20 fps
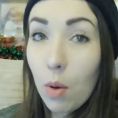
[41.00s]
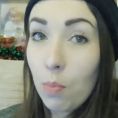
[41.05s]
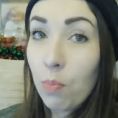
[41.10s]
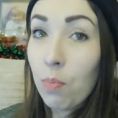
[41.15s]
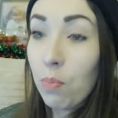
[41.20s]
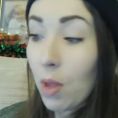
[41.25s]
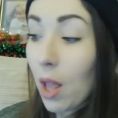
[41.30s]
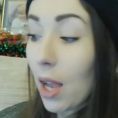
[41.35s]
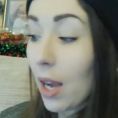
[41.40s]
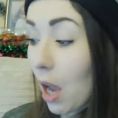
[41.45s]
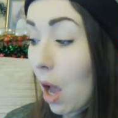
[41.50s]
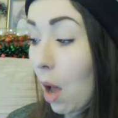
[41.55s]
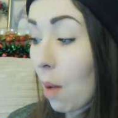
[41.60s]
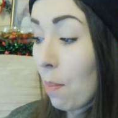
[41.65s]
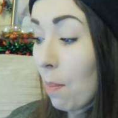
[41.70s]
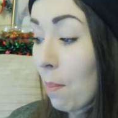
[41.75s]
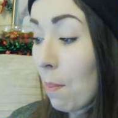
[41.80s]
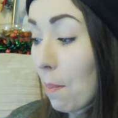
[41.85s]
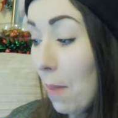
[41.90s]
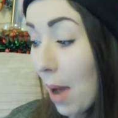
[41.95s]
like, a
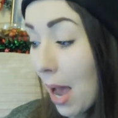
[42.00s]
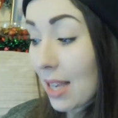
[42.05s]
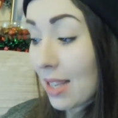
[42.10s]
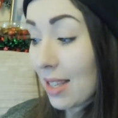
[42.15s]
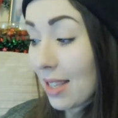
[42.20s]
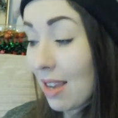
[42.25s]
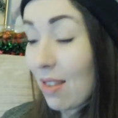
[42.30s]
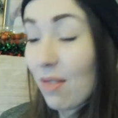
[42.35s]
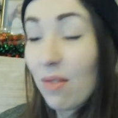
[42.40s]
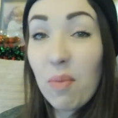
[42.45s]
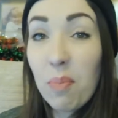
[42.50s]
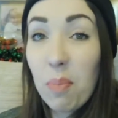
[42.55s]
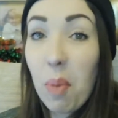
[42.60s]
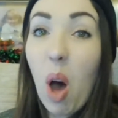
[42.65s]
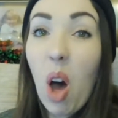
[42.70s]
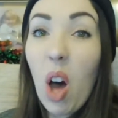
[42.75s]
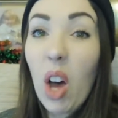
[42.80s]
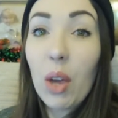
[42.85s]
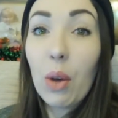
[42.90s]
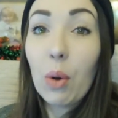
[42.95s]
massive
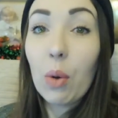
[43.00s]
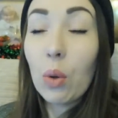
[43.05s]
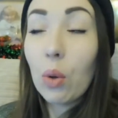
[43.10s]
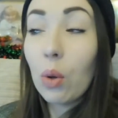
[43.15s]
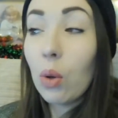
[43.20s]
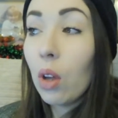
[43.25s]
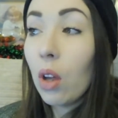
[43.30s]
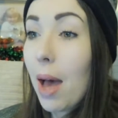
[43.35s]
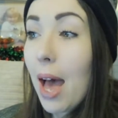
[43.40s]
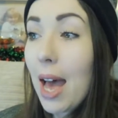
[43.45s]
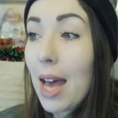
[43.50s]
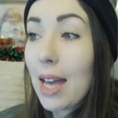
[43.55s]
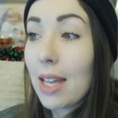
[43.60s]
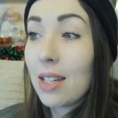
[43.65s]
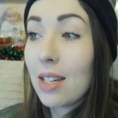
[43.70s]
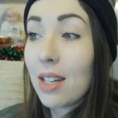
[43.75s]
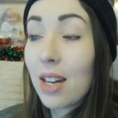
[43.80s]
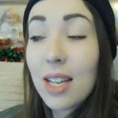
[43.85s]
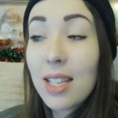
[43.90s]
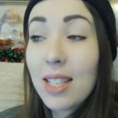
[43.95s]
pile.
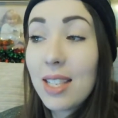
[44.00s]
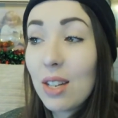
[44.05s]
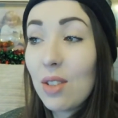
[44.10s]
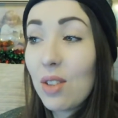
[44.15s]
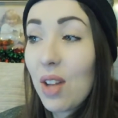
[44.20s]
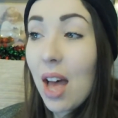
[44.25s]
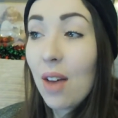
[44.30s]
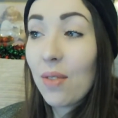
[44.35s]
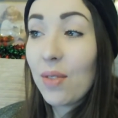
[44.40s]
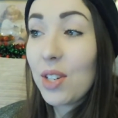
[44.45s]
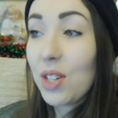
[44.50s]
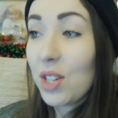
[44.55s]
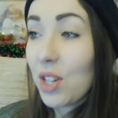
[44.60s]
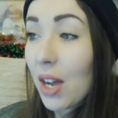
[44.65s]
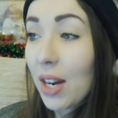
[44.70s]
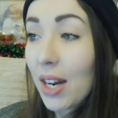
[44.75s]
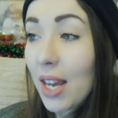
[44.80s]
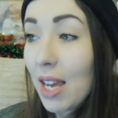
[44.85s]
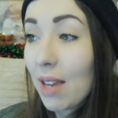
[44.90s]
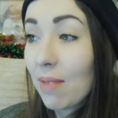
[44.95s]
And I still haven't
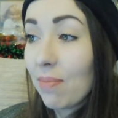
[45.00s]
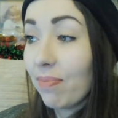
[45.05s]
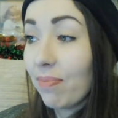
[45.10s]
done it.